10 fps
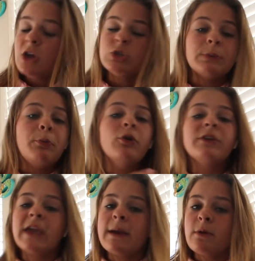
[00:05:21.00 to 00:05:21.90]
So I pull
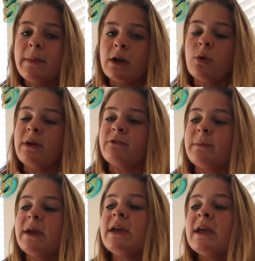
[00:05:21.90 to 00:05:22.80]
the camera back away
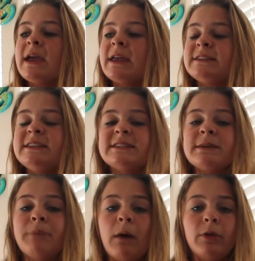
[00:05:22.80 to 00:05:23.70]
from it, and I see it's,
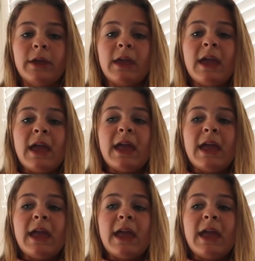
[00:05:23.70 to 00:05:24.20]
like, bubbling.